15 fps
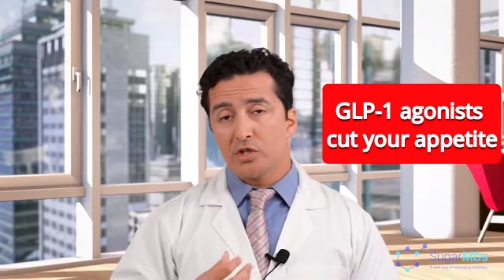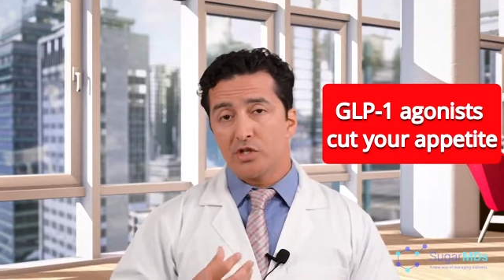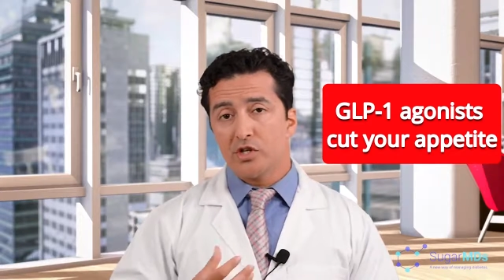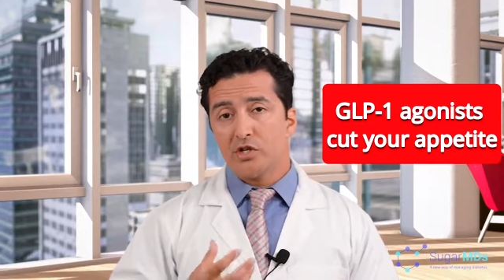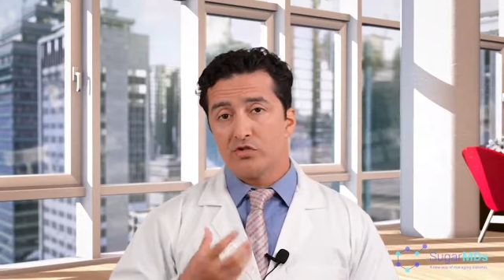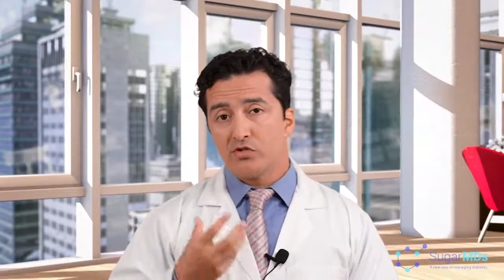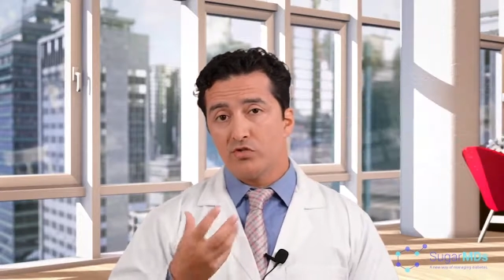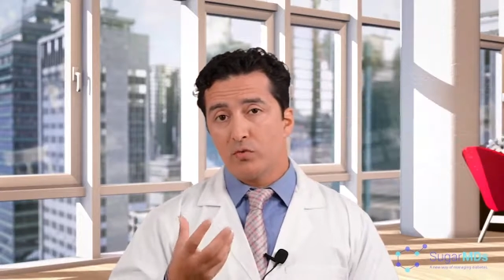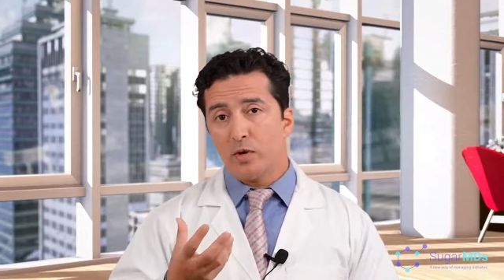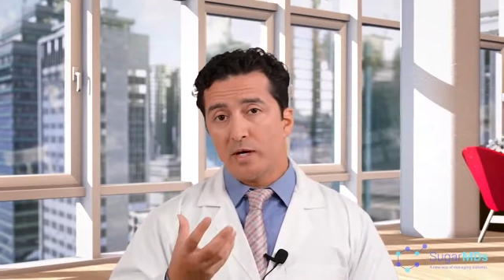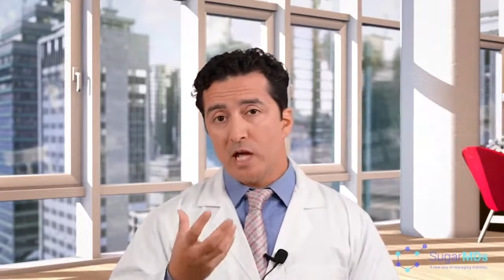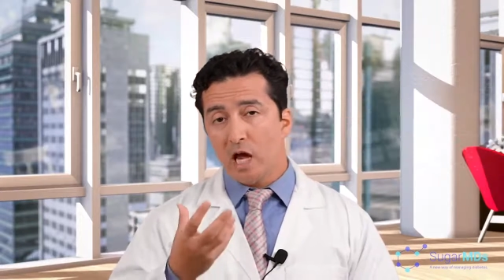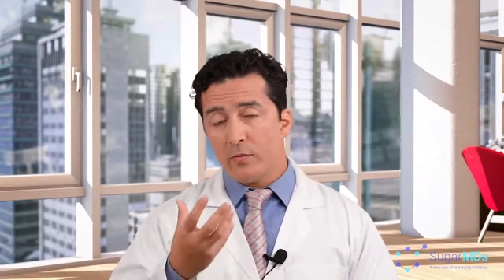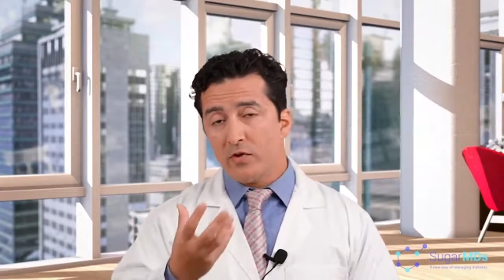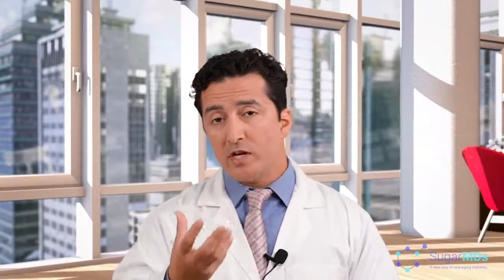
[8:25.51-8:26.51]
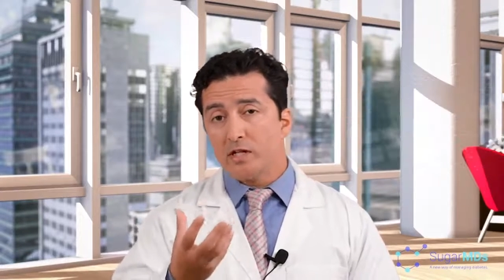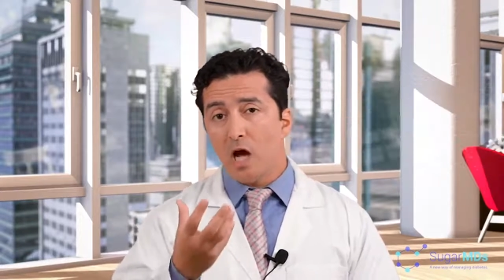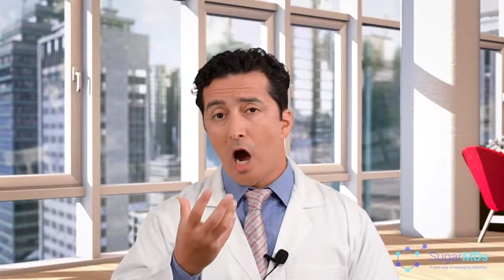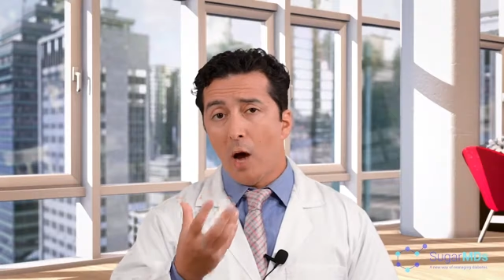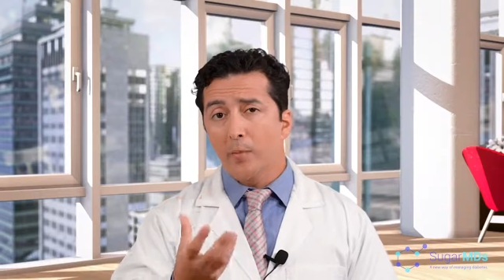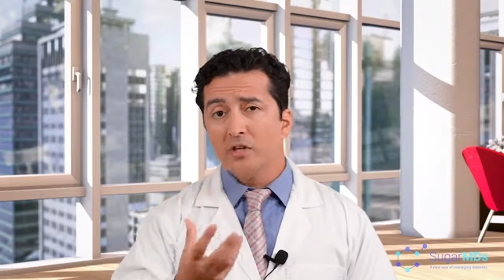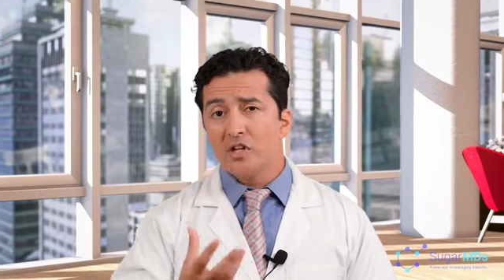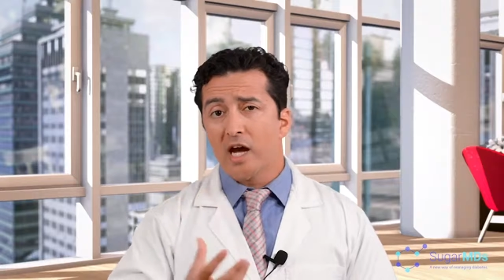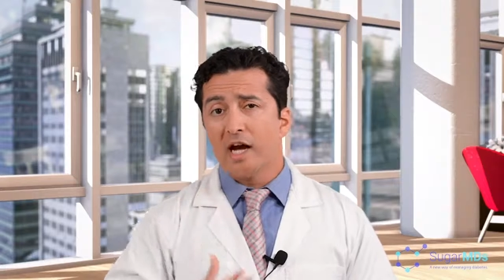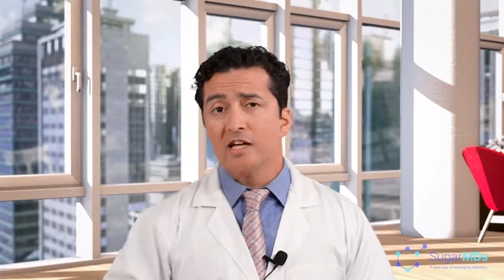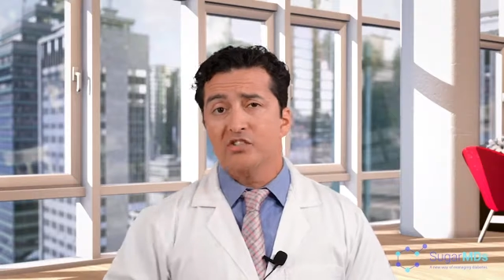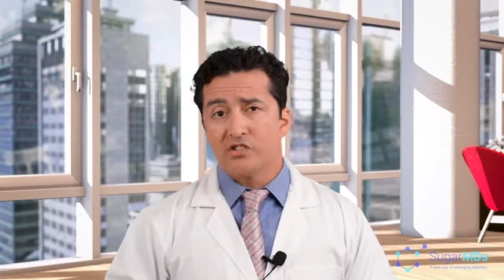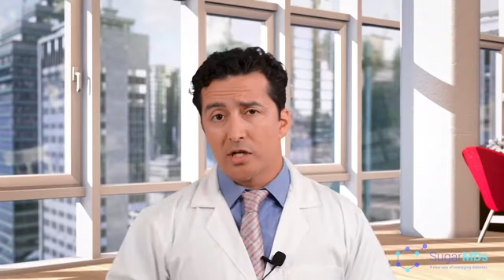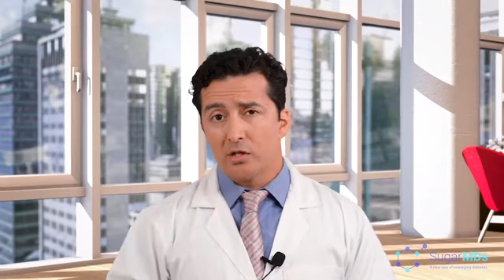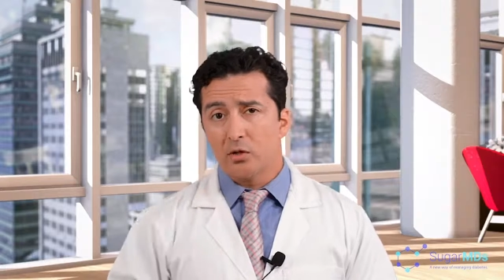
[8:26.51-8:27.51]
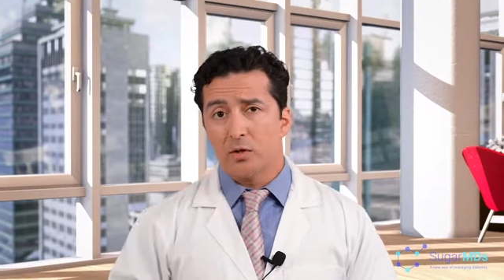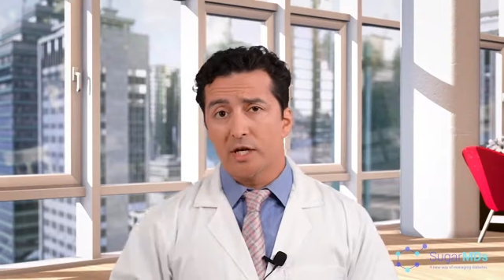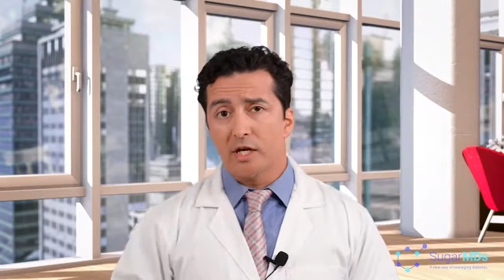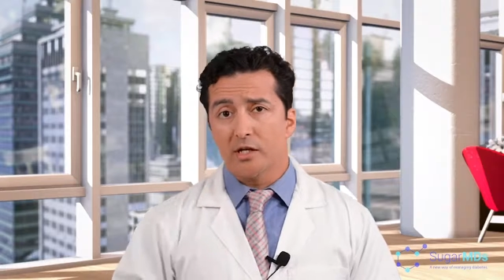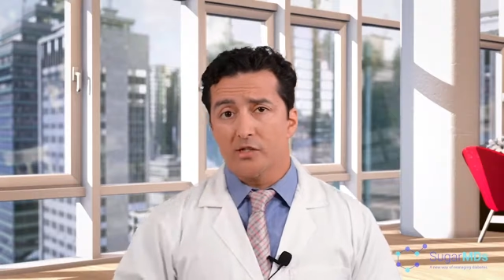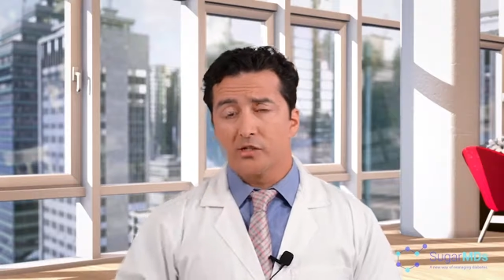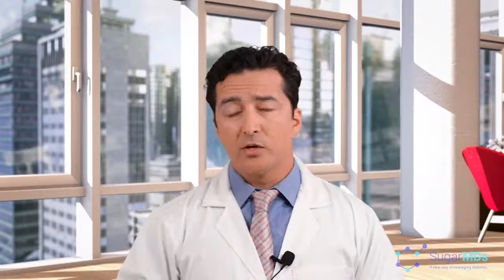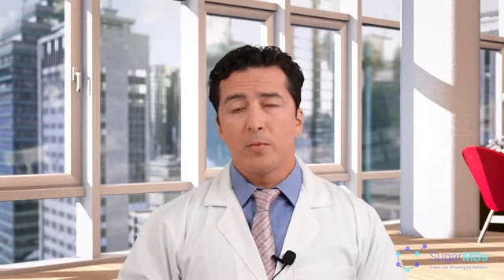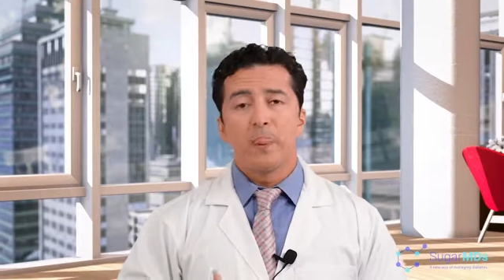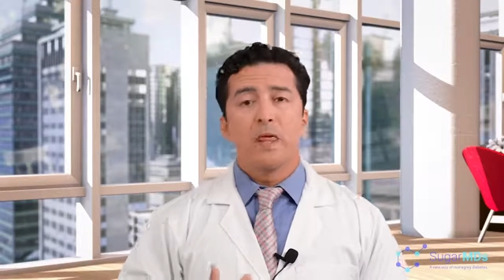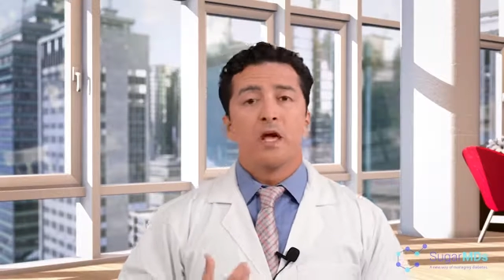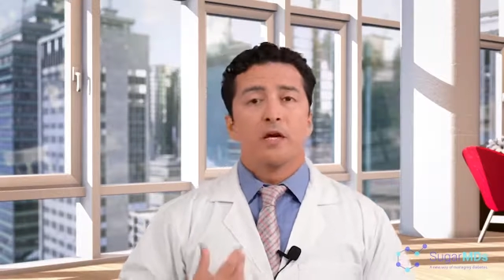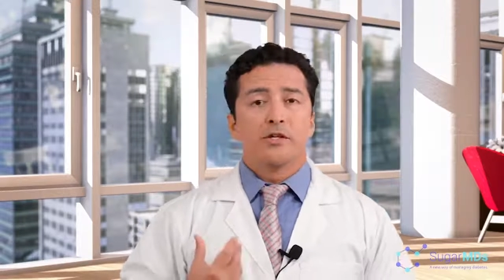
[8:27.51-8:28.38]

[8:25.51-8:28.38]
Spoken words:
which is where the appetite center is.